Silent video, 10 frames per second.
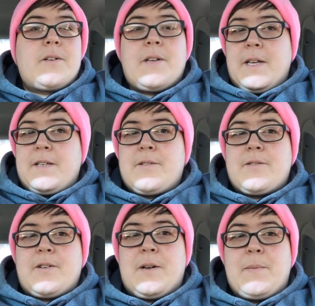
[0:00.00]
Okay,
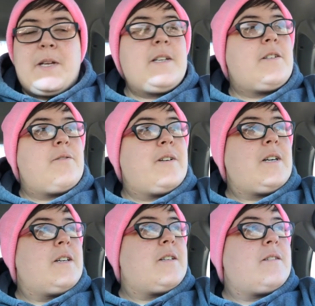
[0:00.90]
so I made it to
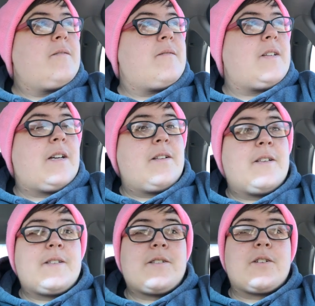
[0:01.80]
work. Now
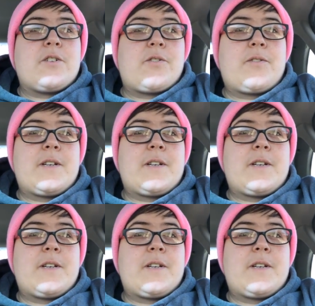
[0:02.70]
let's go